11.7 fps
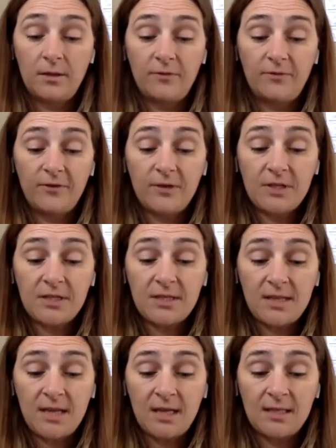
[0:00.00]
The first
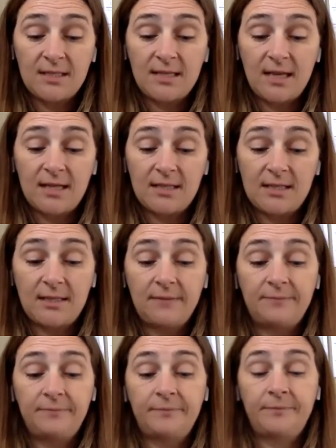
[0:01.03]
thing says,
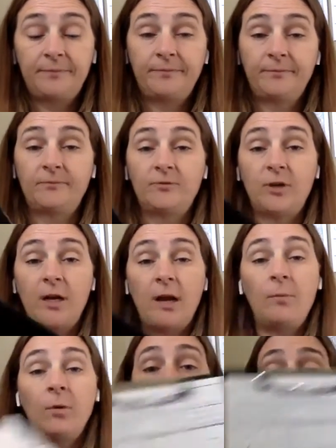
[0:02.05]
for
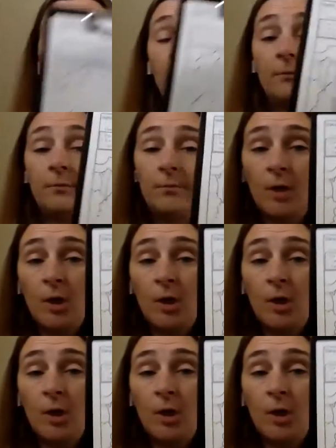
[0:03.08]
number 1,